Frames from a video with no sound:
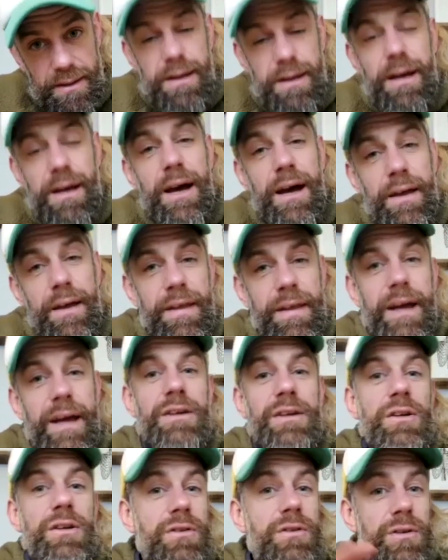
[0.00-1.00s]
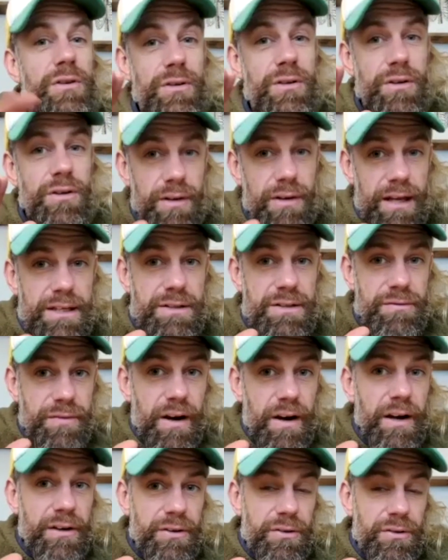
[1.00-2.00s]
And then you do your last
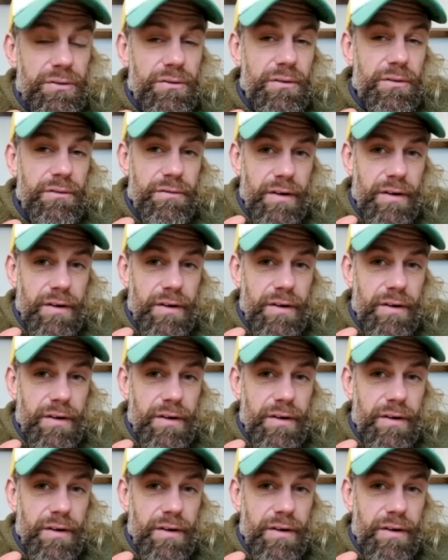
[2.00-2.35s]
final